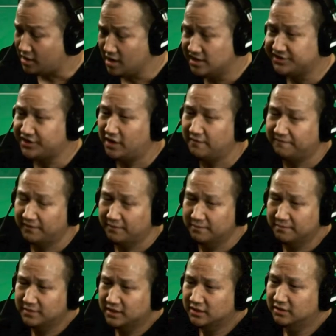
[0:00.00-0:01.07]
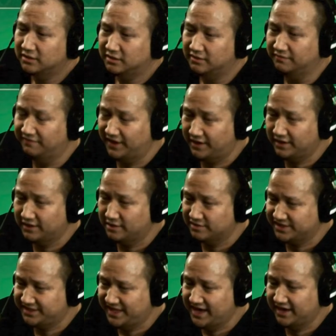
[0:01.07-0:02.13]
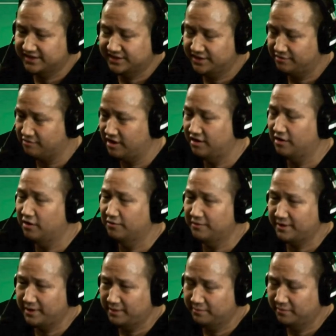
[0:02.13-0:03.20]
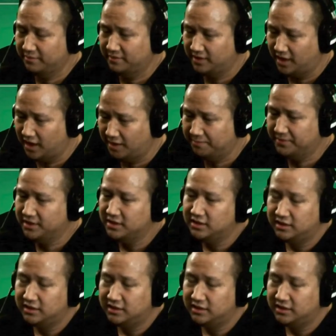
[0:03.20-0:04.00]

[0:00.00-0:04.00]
I started from very low stakes, grinding all the way up,